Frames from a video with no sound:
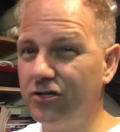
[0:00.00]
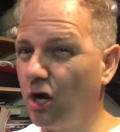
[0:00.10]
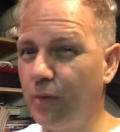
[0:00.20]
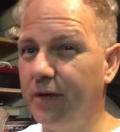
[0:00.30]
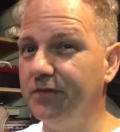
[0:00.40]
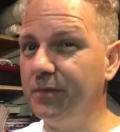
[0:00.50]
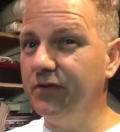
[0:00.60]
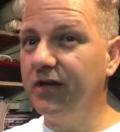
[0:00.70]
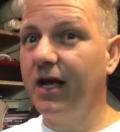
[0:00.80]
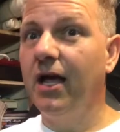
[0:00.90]
John Williams'
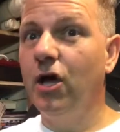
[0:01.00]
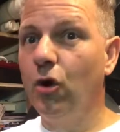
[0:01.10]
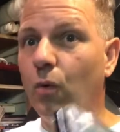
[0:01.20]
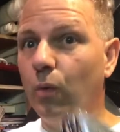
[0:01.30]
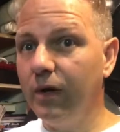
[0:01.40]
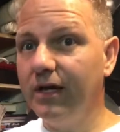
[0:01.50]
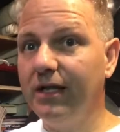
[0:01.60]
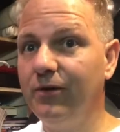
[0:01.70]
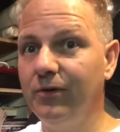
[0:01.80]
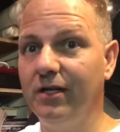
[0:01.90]
music
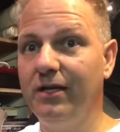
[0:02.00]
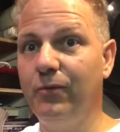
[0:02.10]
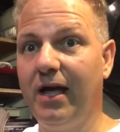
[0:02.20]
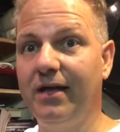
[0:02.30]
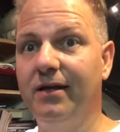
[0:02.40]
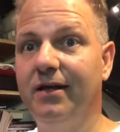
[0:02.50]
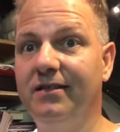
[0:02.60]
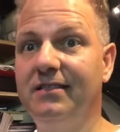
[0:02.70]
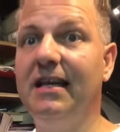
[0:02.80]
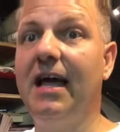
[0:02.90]
really, really went
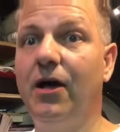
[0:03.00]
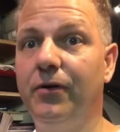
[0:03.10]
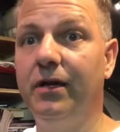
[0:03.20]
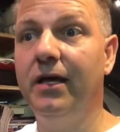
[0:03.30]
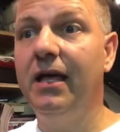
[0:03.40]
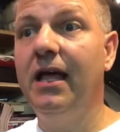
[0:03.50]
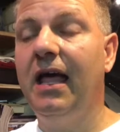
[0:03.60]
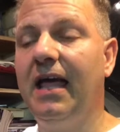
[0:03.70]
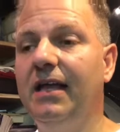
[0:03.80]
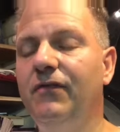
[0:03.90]
to town.
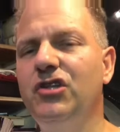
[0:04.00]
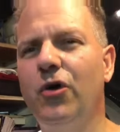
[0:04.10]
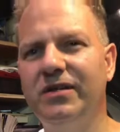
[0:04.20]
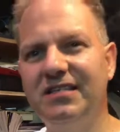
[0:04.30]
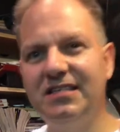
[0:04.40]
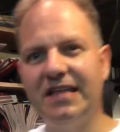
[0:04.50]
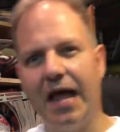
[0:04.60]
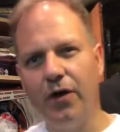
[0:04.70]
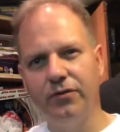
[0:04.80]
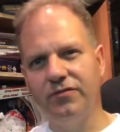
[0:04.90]
And even though it
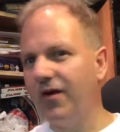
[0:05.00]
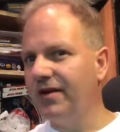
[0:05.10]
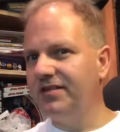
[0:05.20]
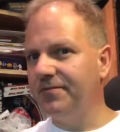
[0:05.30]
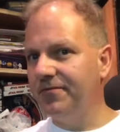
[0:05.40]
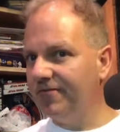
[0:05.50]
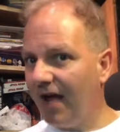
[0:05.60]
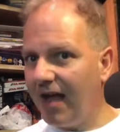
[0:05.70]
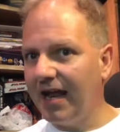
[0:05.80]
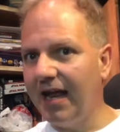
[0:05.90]
sounds very
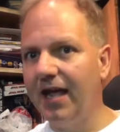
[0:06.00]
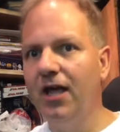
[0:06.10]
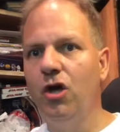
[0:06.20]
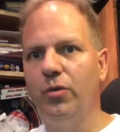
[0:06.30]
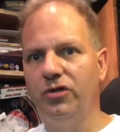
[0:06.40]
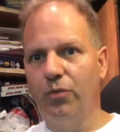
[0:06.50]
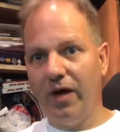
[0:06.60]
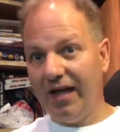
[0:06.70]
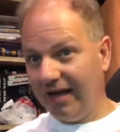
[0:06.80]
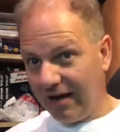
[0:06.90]
symphonic, with the
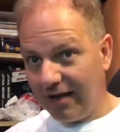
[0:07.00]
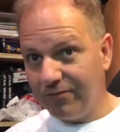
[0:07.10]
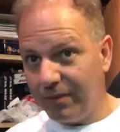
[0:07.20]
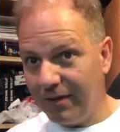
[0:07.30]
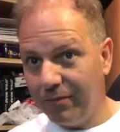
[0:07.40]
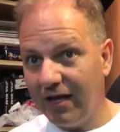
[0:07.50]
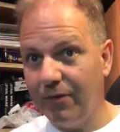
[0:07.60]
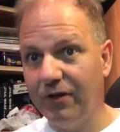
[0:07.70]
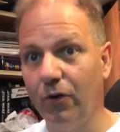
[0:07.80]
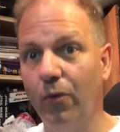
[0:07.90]
way it is being
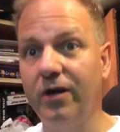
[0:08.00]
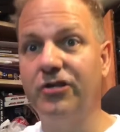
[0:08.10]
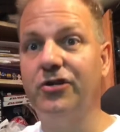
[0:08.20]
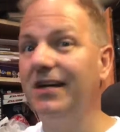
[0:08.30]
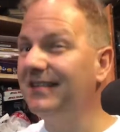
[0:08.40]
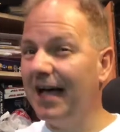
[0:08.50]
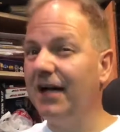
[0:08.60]
played with an orchestra, it's